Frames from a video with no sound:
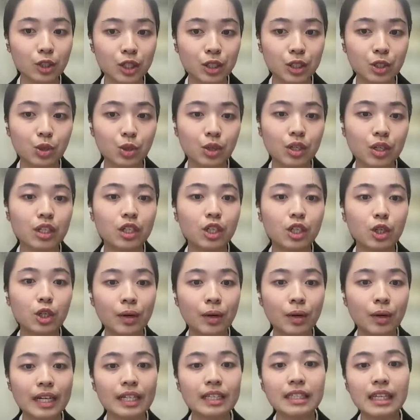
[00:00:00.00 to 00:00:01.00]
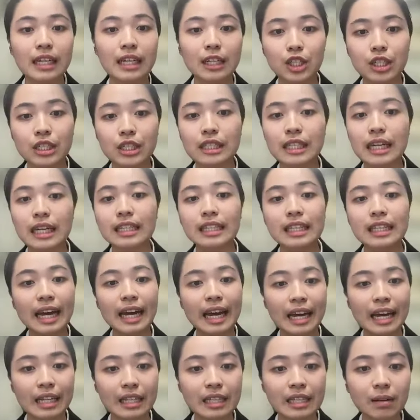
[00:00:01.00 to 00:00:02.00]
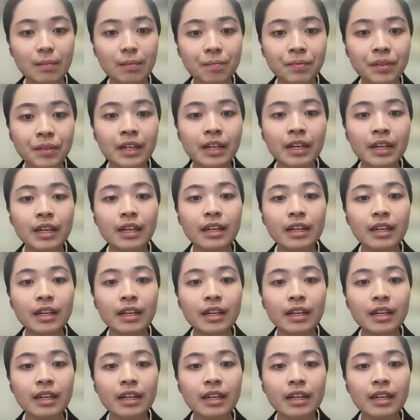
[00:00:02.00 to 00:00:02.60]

question during the Q&A sessions at the end.